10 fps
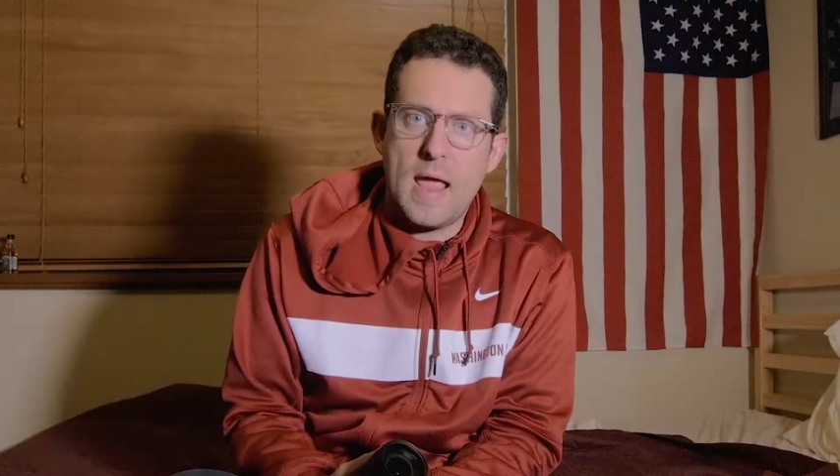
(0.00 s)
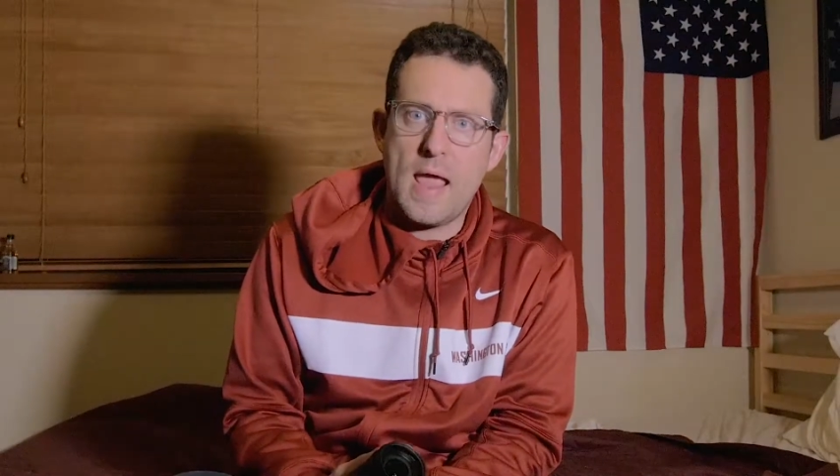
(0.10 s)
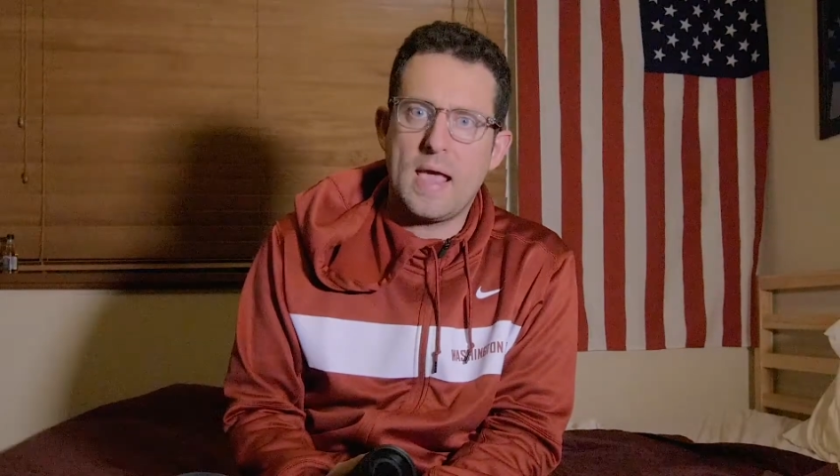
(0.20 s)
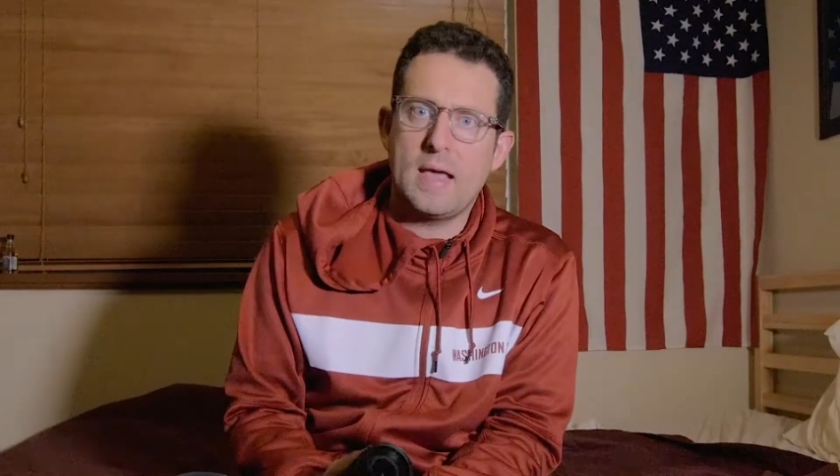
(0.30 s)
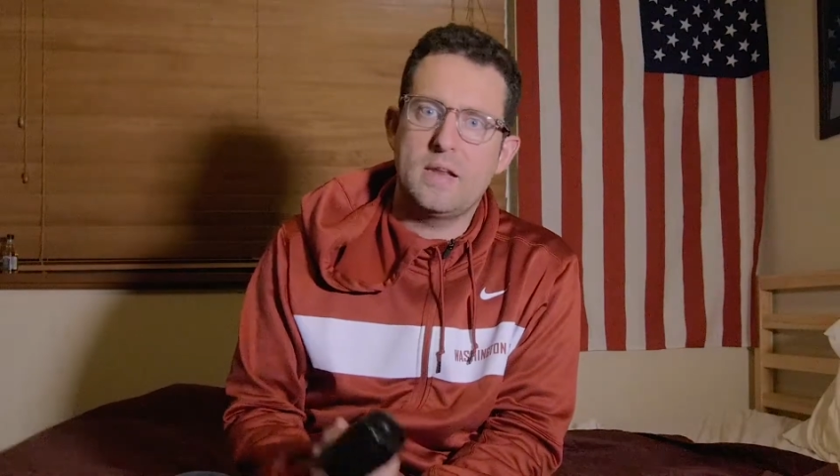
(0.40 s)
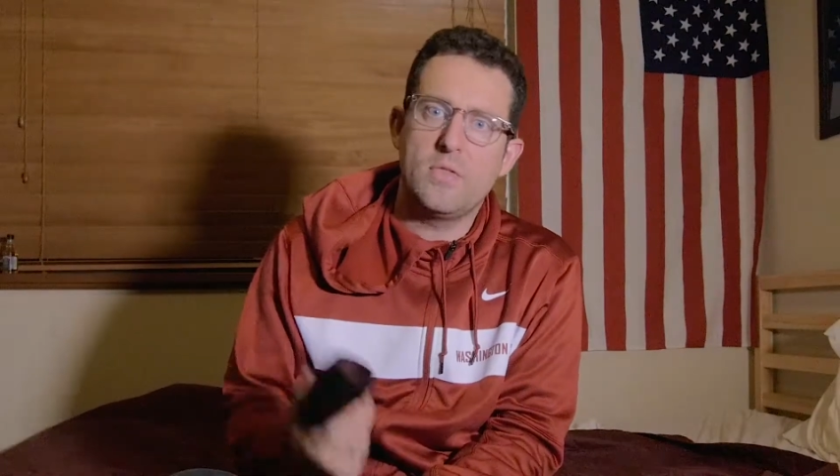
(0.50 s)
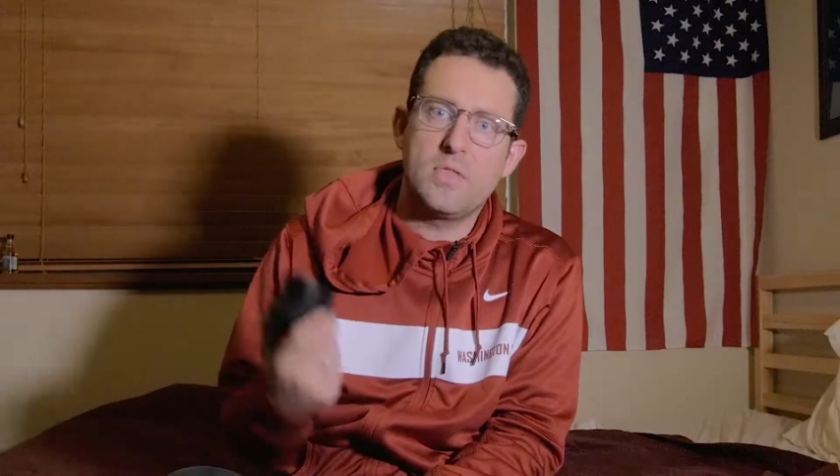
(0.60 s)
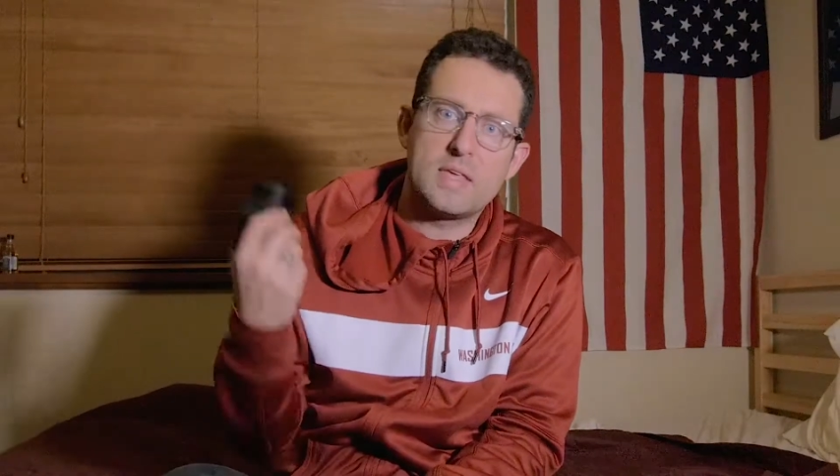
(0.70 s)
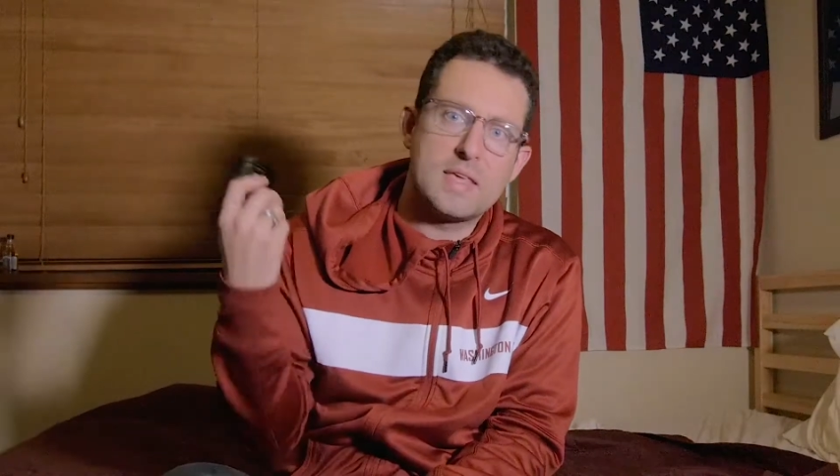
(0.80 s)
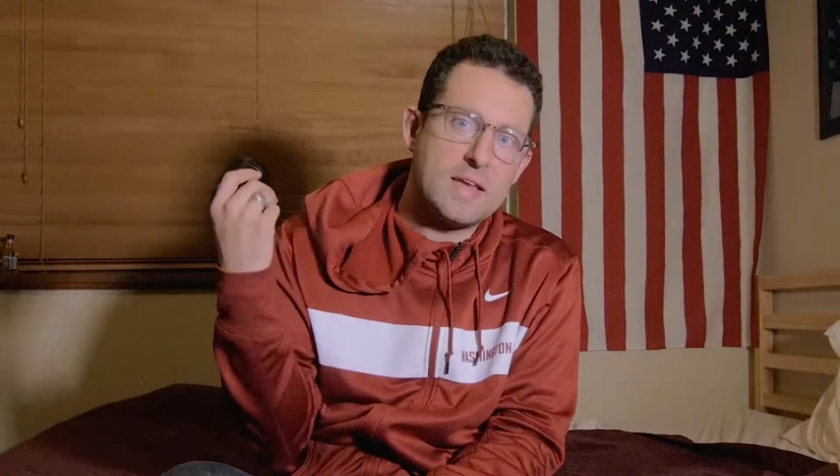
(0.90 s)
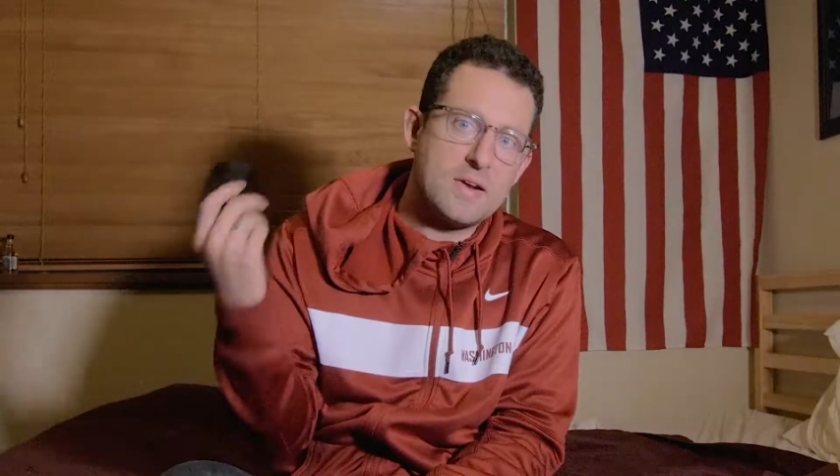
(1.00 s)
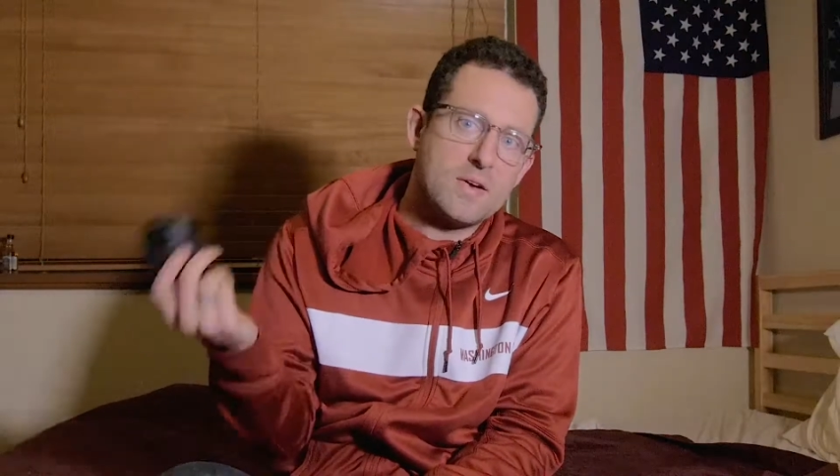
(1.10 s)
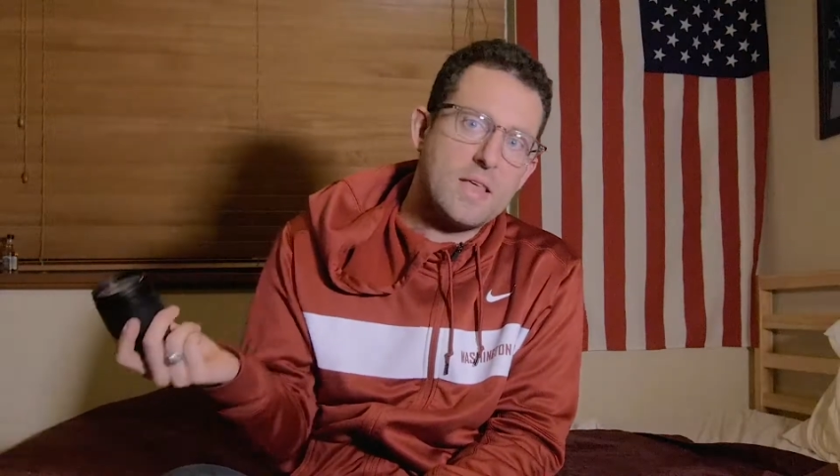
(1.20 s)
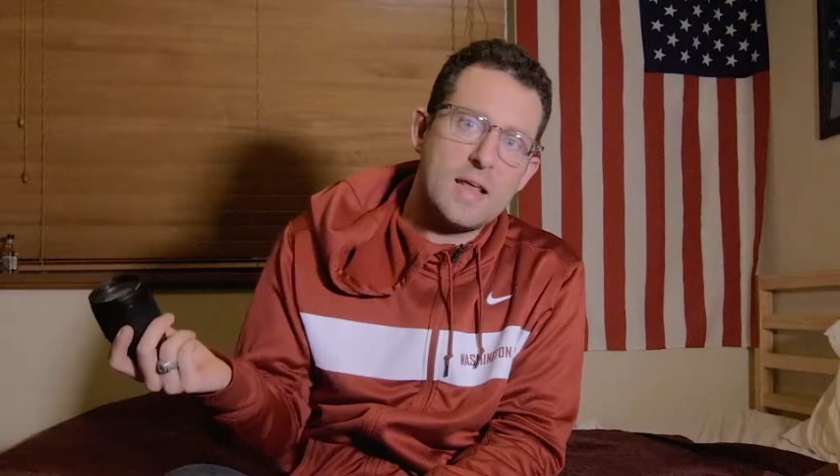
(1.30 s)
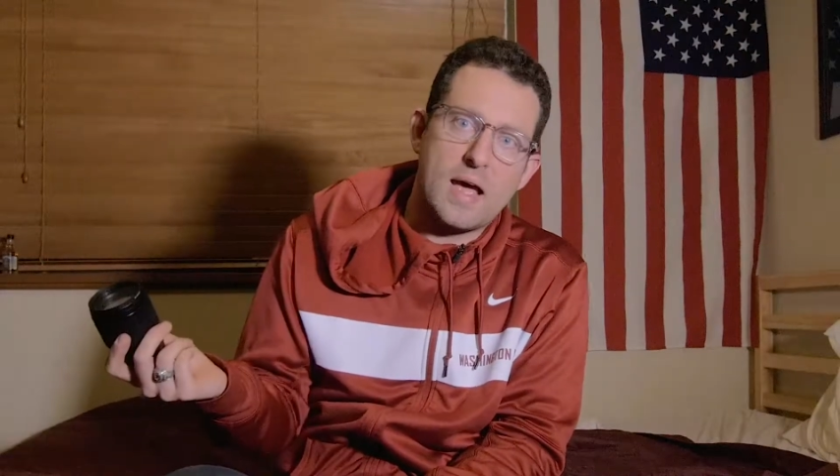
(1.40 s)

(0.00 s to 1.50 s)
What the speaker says: And the gear that